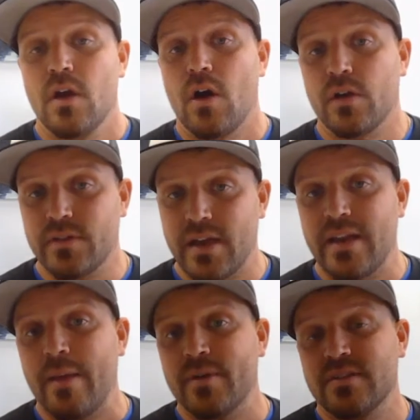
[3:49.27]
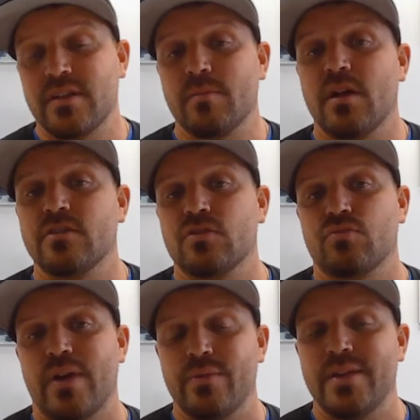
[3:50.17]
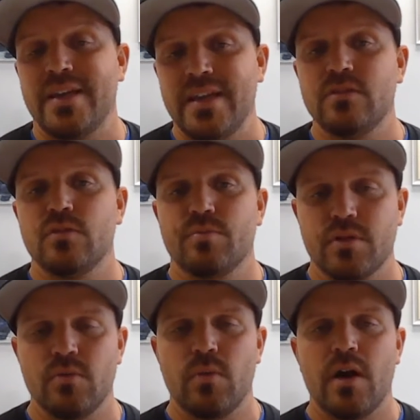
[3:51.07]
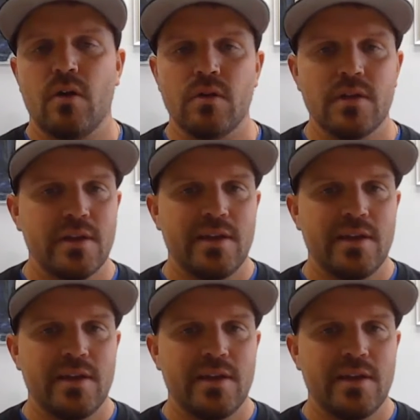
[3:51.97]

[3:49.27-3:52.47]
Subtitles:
our dynamic stabilizers around the knee do pretty well